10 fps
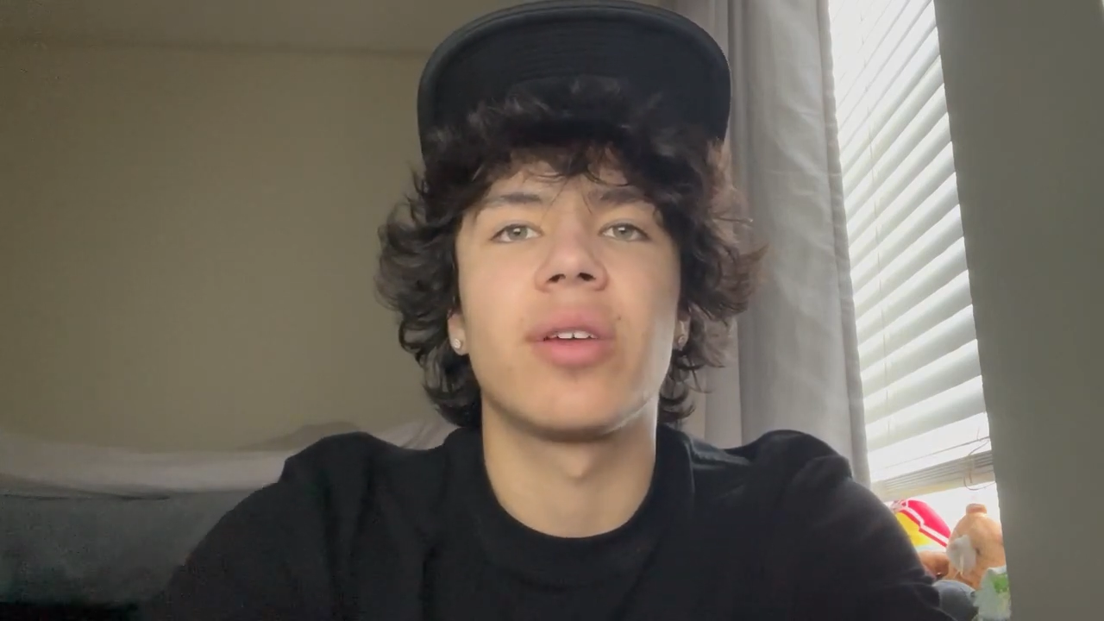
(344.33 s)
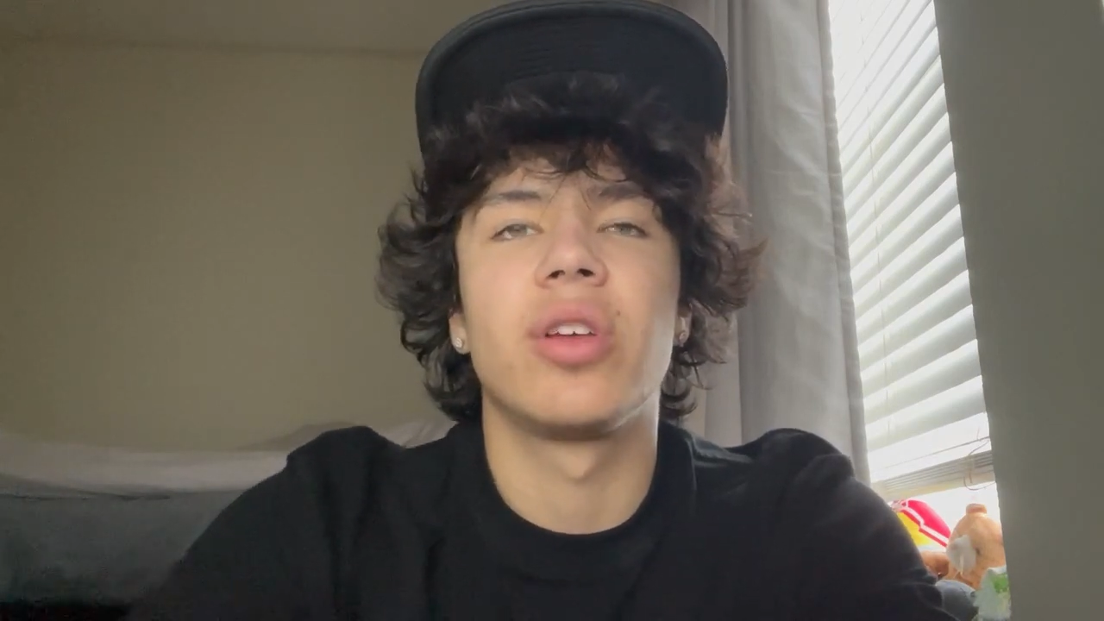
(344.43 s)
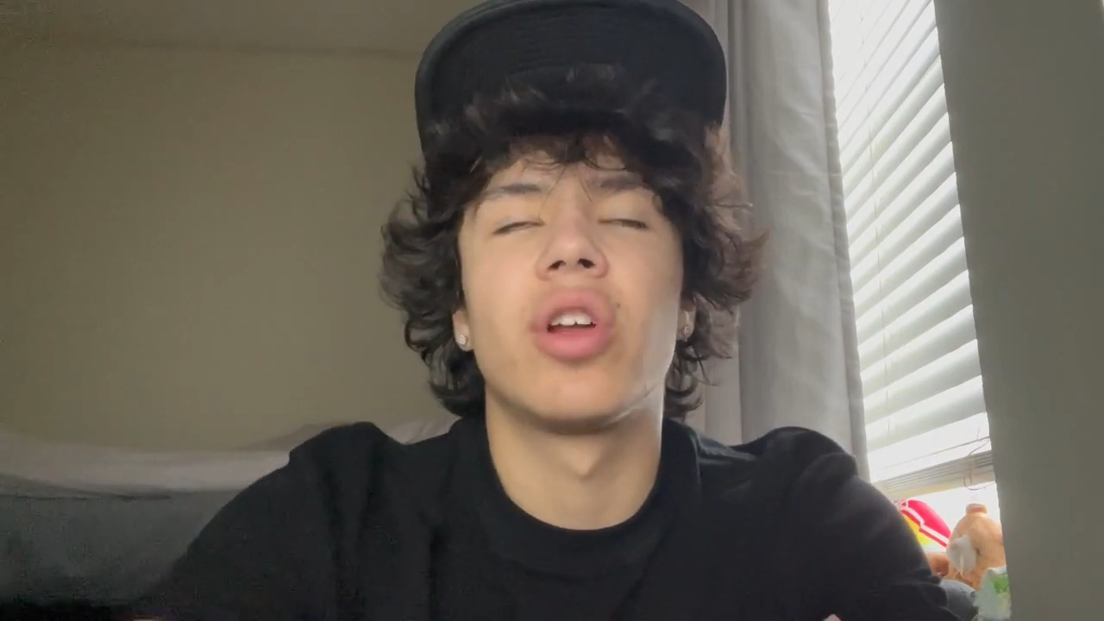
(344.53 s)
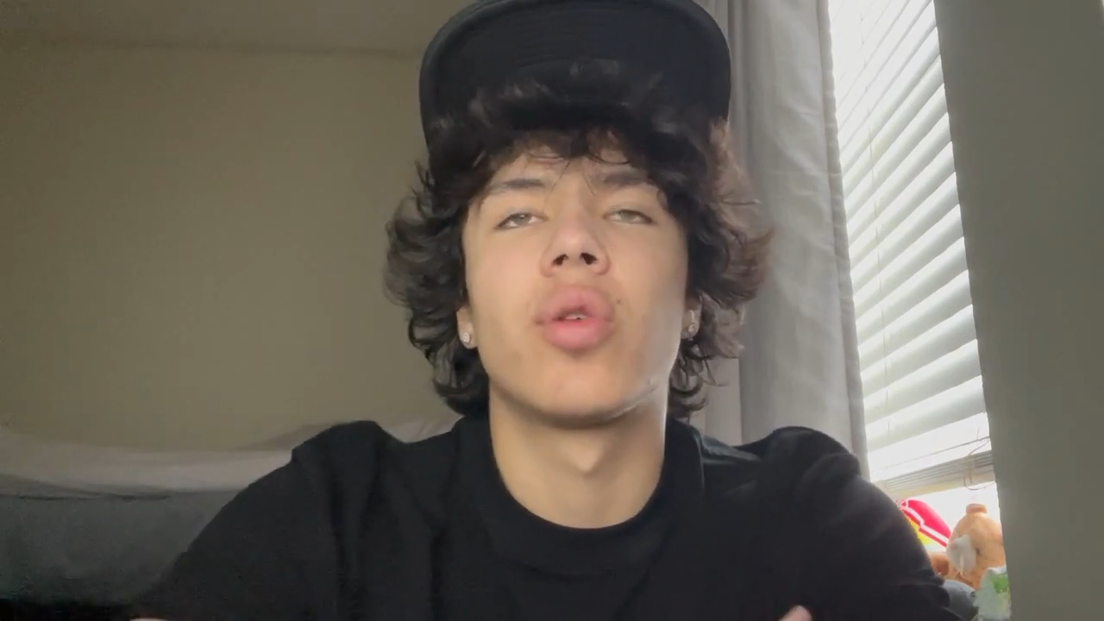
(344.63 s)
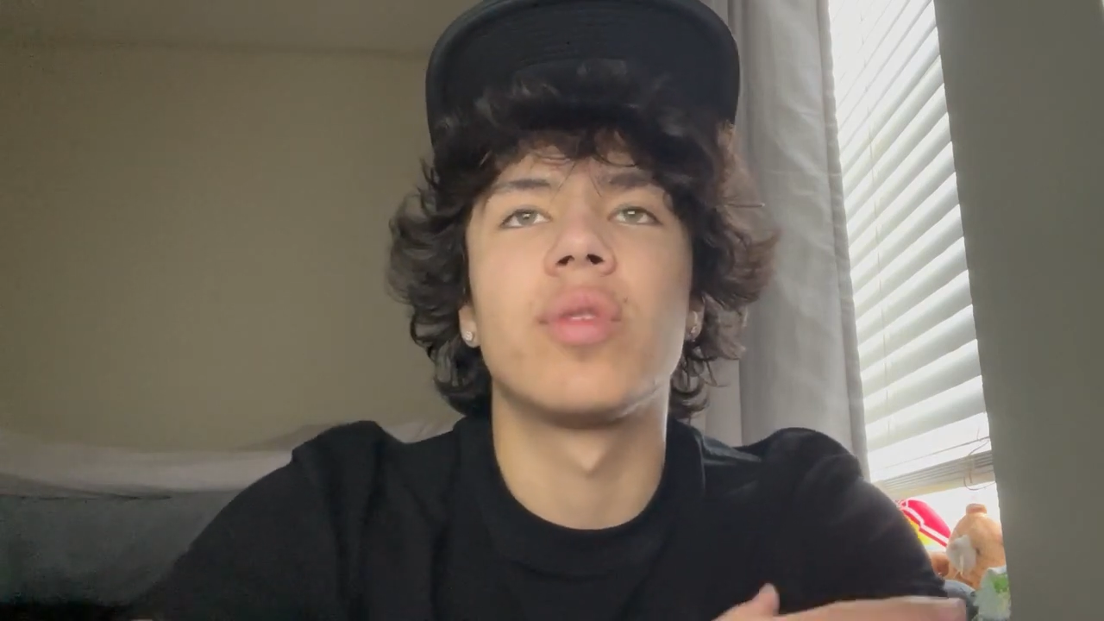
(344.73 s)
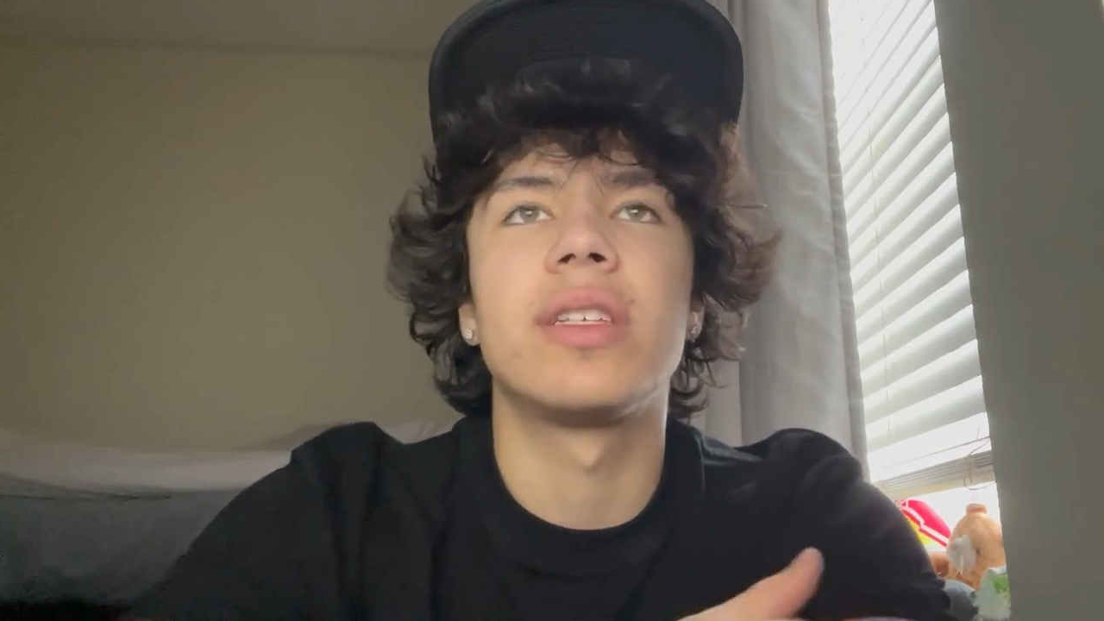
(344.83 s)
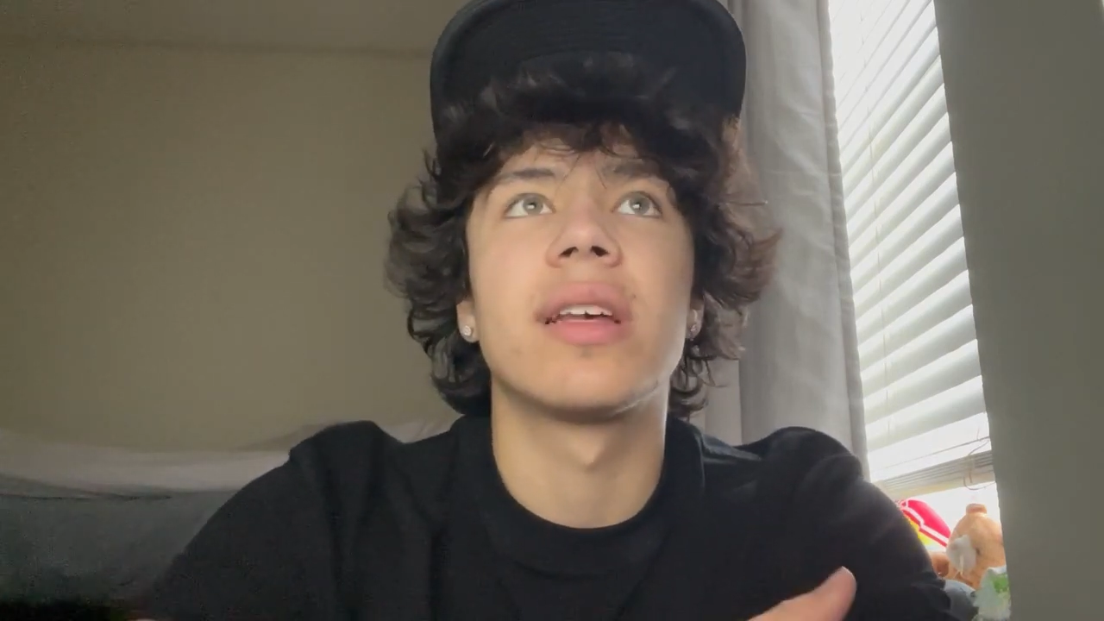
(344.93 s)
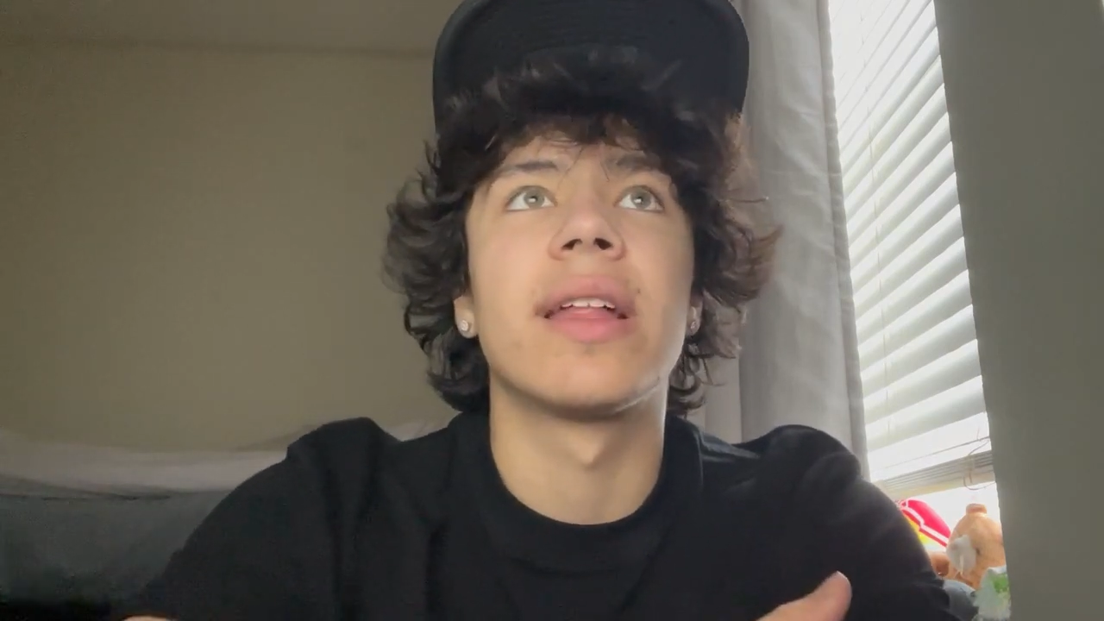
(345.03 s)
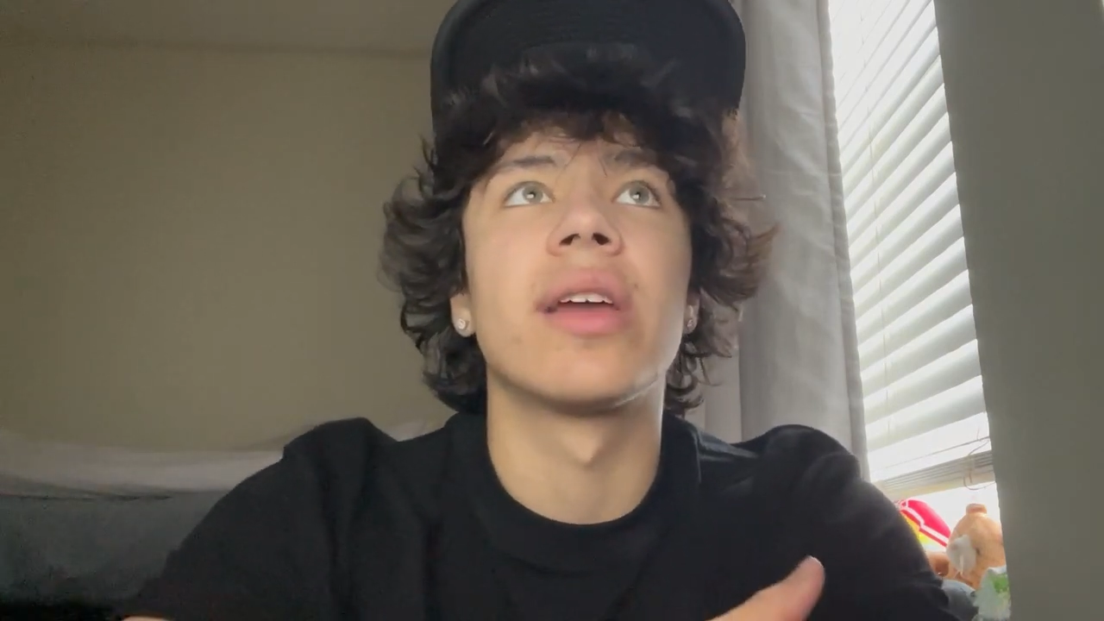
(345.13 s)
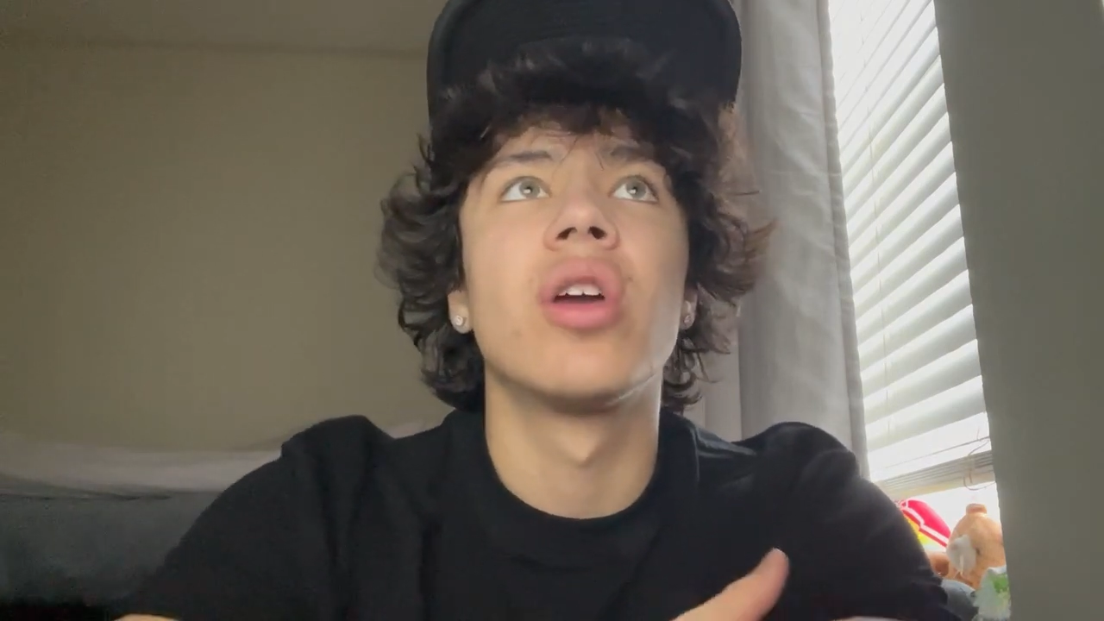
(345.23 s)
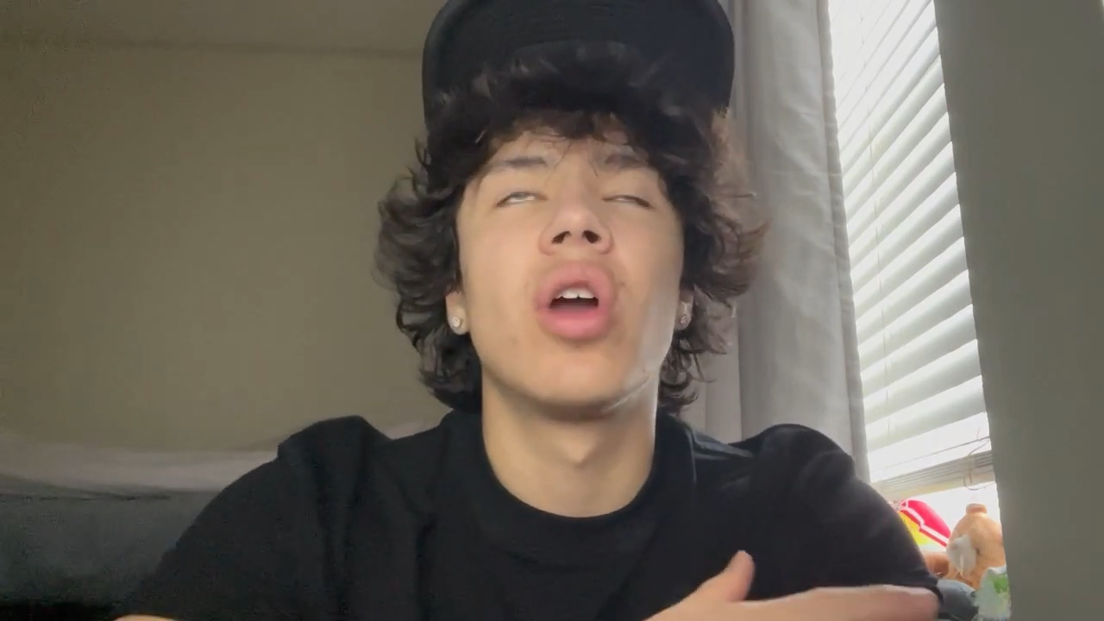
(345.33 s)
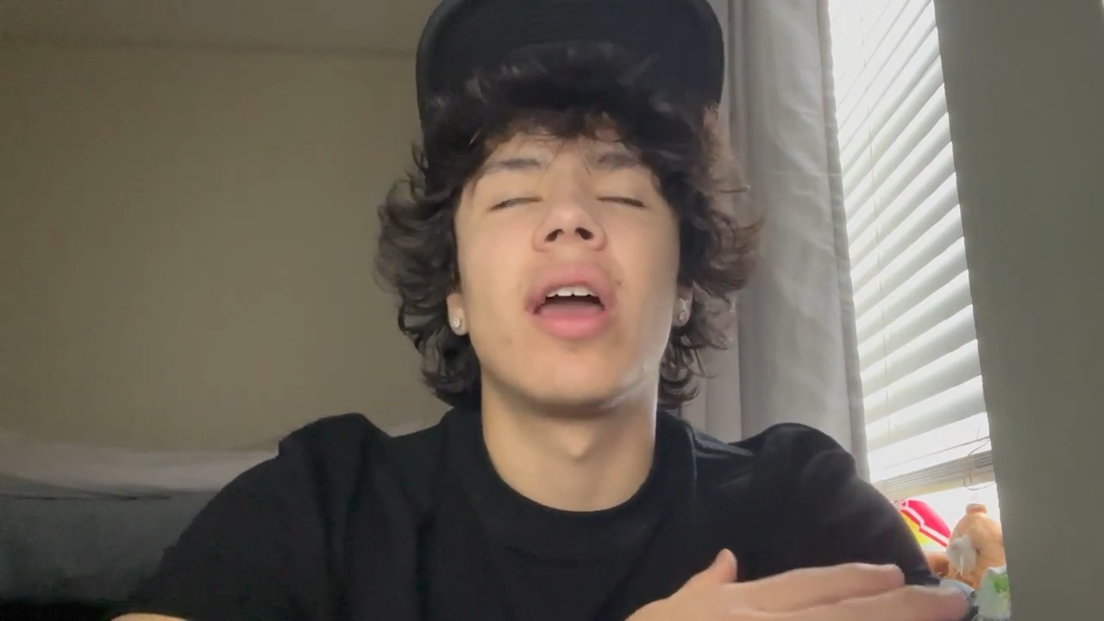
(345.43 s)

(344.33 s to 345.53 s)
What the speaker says: reselling